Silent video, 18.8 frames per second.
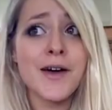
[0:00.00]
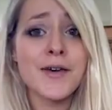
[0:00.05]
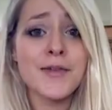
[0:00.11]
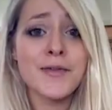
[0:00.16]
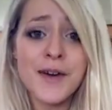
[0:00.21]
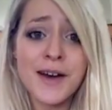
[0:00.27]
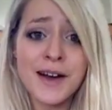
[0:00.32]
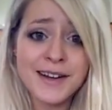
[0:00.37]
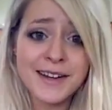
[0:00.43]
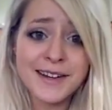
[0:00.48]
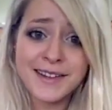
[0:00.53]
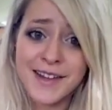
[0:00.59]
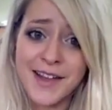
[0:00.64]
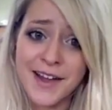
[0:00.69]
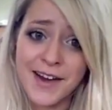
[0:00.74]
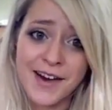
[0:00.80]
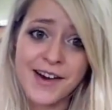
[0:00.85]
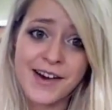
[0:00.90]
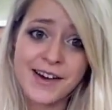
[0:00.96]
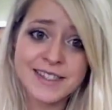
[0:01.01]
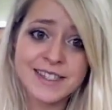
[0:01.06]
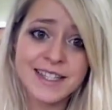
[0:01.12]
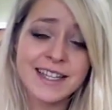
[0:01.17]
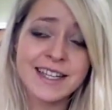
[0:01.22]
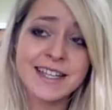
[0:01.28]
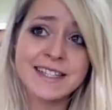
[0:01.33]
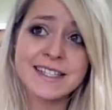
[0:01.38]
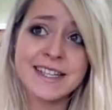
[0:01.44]
fun and
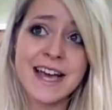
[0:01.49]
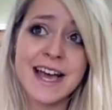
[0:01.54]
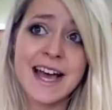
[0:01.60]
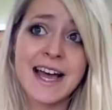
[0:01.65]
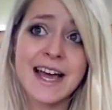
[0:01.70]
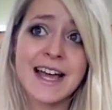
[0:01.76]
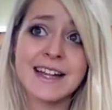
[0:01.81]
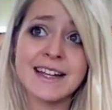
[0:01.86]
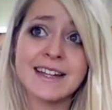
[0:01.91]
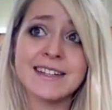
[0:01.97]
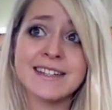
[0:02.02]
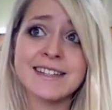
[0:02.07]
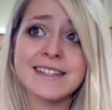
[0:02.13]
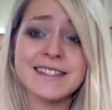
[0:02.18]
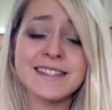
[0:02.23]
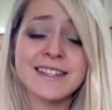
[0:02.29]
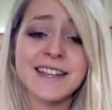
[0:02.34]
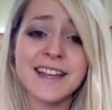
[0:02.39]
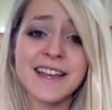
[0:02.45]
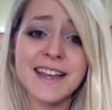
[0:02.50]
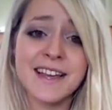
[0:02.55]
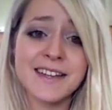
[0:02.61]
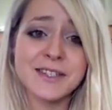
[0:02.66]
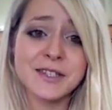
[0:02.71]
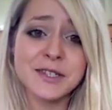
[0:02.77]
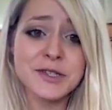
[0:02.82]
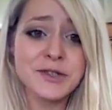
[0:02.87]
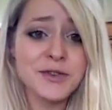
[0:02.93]
lighthearted, and
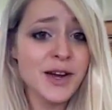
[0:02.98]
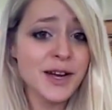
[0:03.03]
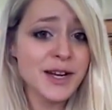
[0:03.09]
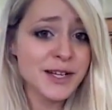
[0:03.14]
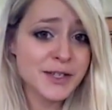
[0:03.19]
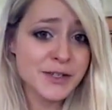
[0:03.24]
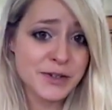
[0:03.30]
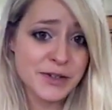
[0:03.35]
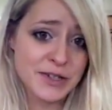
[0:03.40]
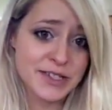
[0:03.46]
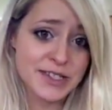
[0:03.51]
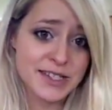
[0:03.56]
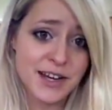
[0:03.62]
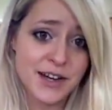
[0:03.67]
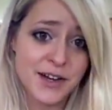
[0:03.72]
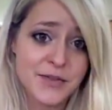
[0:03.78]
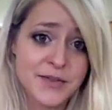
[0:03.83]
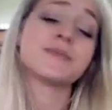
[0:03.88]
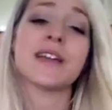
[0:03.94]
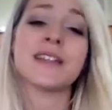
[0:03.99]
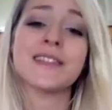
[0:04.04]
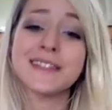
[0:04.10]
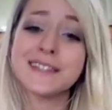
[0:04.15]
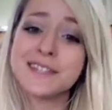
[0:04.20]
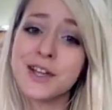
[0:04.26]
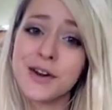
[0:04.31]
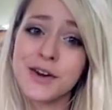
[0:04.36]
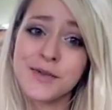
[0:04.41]
just try and enjoy yourself. And
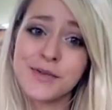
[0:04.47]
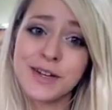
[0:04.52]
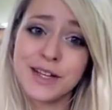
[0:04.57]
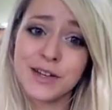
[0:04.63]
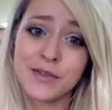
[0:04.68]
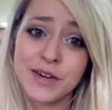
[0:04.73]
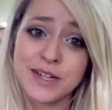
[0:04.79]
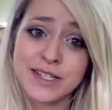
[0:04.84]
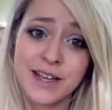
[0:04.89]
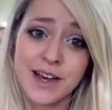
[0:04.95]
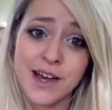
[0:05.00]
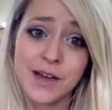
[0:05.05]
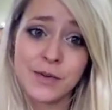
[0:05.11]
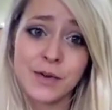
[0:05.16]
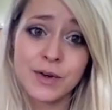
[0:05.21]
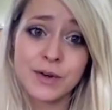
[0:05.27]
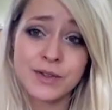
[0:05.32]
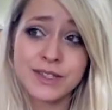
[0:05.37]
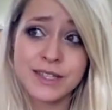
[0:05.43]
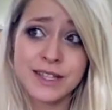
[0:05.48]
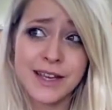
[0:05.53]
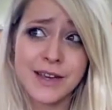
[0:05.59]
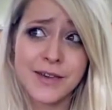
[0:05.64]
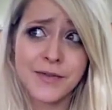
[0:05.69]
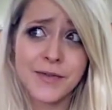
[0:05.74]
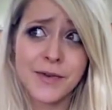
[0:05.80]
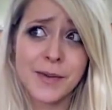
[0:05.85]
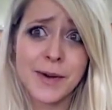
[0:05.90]
that's the only real advice that I've got to
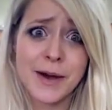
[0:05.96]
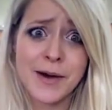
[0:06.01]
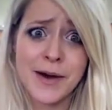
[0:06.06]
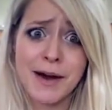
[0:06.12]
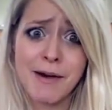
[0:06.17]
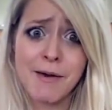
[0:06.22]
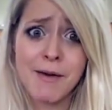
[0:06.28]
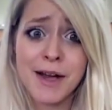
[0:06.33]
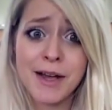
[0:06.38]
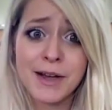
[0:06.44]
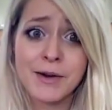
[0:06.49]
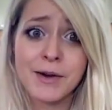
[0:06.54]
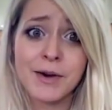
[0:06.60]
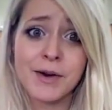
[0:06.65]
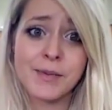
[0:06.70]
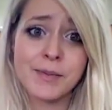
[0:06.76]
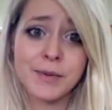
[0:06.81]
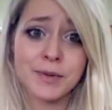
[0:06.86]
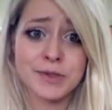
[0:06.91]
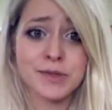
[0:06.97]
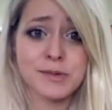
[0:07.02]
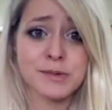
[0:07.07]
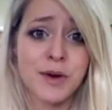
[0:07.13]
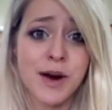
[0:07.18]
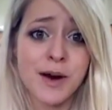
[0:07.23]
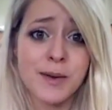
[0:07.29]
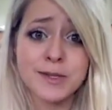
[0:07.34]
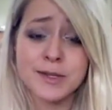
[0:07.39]
give about how I got more
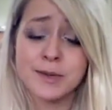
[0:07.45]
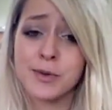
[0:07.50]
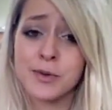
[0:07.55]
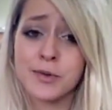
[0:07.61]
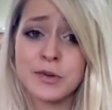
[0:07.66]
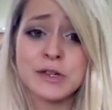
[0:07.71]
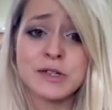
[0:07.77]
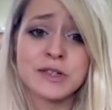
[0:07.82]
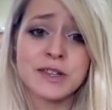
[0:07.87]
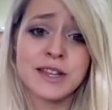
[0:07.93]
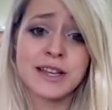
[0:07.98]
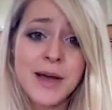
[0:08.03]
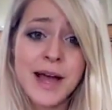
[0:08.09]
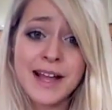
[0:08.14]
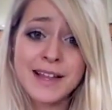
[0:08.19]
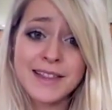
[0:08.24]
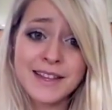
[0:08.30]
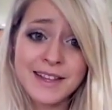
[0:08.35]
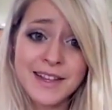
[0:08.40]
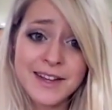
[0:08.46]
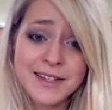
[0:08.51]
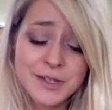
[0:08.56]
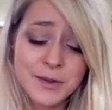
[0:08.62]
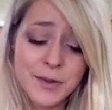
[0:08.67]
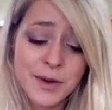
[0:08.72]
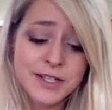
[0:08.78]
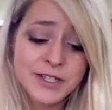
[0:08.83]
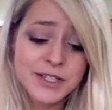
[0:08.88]
subscribers and more views and things. And the
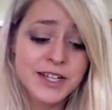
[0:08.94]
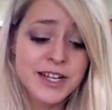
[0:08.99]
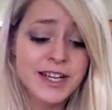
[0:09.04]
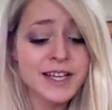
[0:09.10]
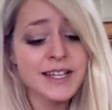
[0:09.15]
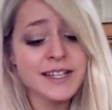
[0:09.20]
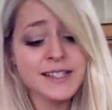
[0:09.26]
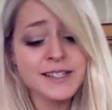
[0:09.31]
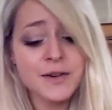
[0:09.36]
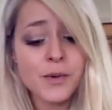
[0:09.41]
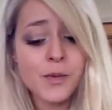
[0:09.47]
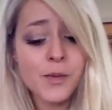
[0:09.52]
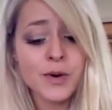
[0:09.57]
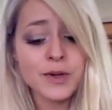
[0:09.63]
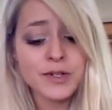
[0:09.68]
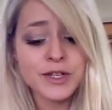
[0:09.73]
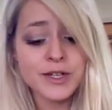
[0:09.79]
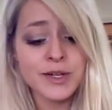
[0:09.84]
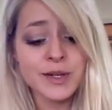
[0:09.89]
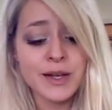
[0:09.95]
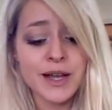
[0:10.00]
last question is, what do you